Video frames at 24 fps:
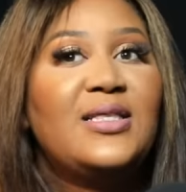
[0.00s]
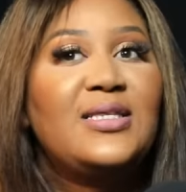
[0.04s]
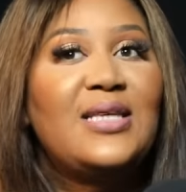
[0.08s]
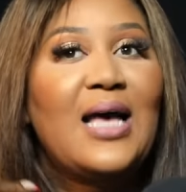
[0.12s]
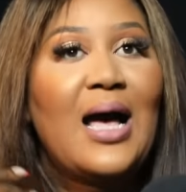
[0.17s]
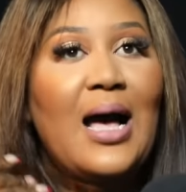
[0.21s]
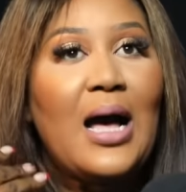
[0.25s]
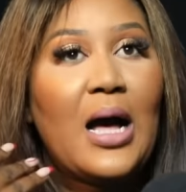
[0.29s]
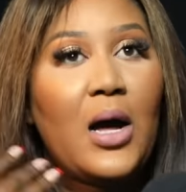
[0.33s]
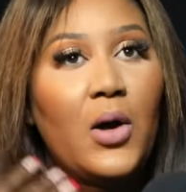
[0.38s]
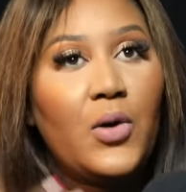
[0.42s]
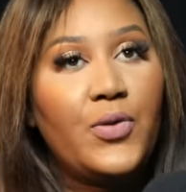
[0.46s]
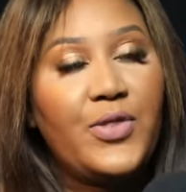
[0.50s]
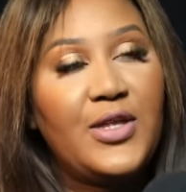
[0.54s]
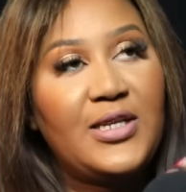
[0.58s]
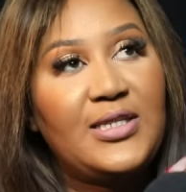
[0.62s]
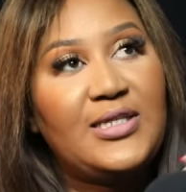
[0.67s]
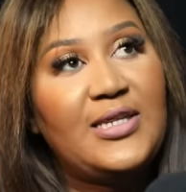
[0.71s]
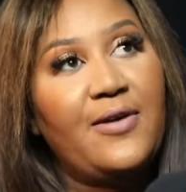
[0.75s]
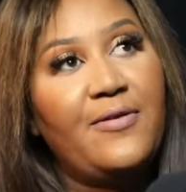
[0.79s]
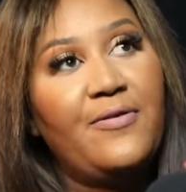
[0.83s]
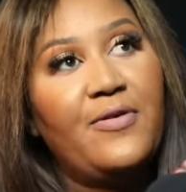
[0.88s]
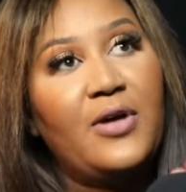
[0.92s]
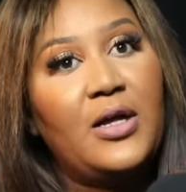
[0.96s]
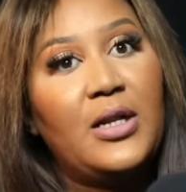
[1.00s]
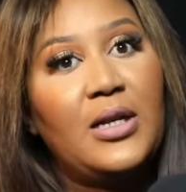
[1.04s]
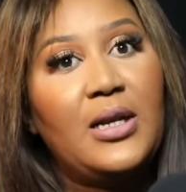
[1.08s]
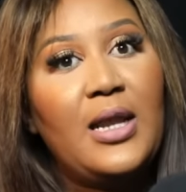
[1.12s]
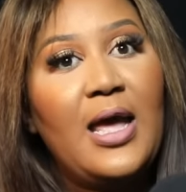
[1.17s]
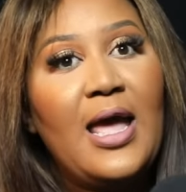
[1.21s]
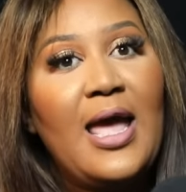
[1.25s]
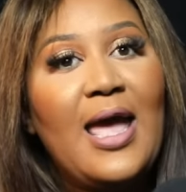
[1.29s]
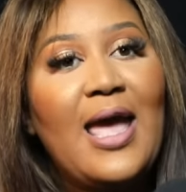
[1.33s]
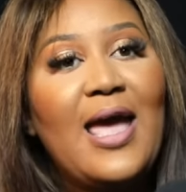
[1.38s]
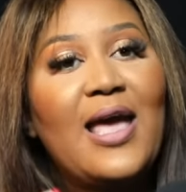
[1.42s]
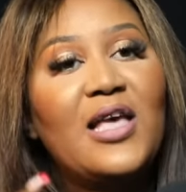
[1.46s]
that's how the
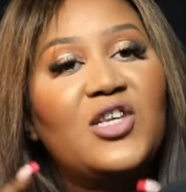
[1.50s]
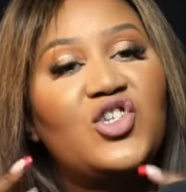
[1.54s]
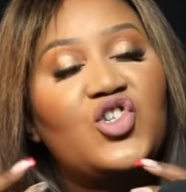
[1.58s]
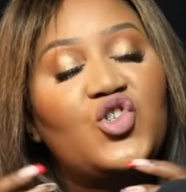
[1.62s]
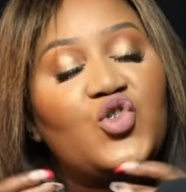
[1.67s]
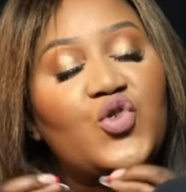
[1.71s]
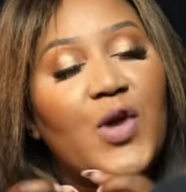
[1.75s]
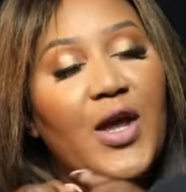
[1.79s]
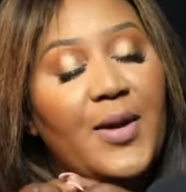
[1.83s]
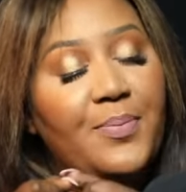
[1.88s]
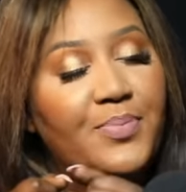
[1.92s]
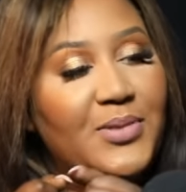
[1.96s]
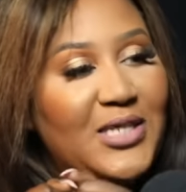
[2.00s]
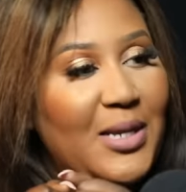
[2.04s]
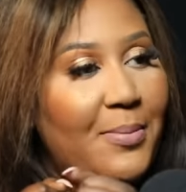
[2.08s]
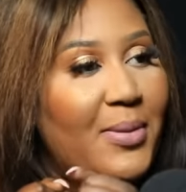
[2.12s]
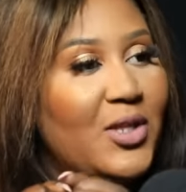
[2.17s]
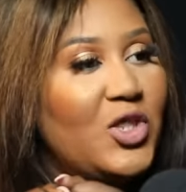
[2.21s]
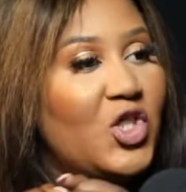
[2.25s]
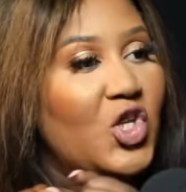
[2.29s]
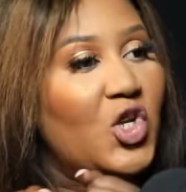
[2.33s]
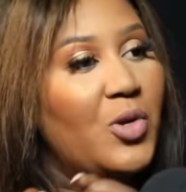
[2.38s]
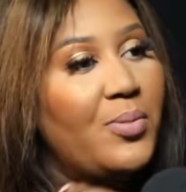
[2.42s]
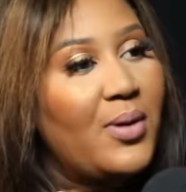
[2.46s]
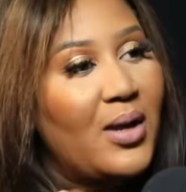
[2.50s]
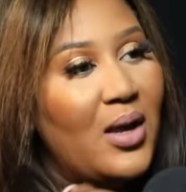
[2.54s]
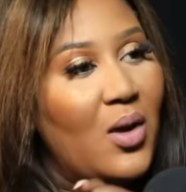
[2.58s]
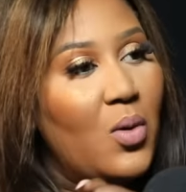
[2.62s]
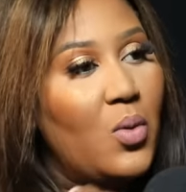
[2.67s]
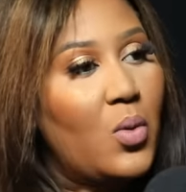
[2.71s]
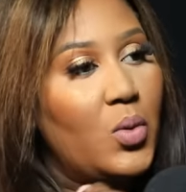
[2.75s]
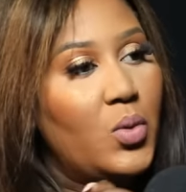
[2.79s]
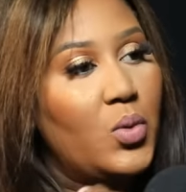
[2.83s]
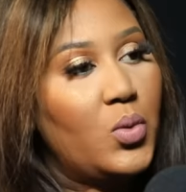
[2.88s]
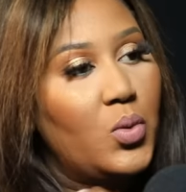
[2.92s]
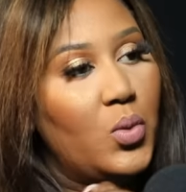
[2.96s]
devil has trapped abantwana
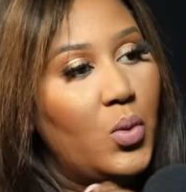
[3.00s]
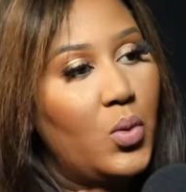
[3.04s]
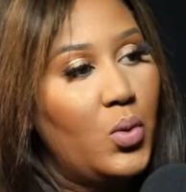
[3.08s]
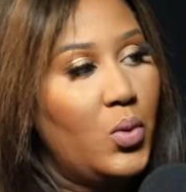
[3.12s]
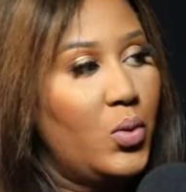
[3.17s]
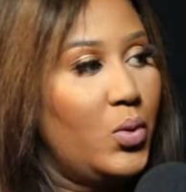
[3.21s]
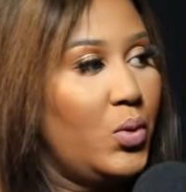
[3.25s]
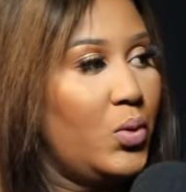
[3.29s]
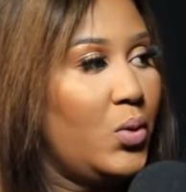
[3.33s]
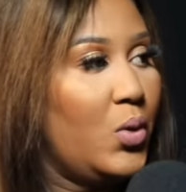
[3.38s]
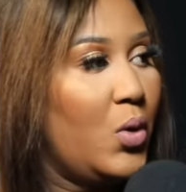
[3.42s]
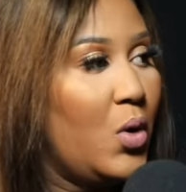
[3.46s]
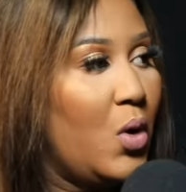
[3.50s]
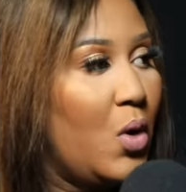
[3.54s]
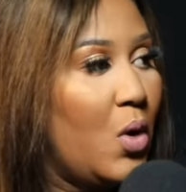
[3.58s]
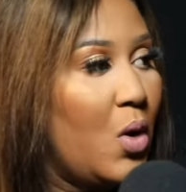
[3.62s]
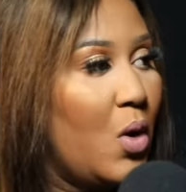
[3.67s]
bakaNkulunkulu.